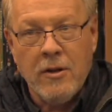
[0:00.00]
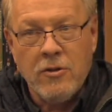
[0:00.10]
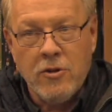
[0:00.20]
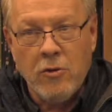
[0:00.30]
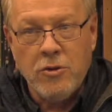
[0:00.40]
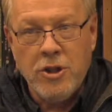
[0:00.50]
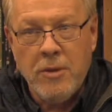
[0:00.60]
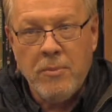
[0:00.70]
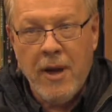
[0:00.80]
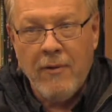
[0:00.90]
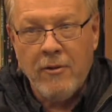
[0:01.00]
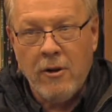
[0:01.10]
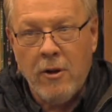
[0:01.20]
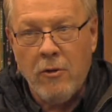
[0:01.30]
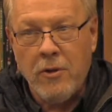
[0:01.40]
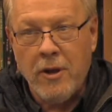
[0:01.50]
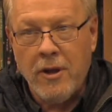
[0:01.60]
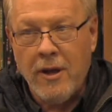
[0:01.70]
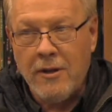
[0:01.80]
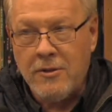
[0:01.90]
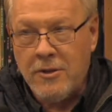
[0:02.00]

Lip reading: so cheap to have clothing as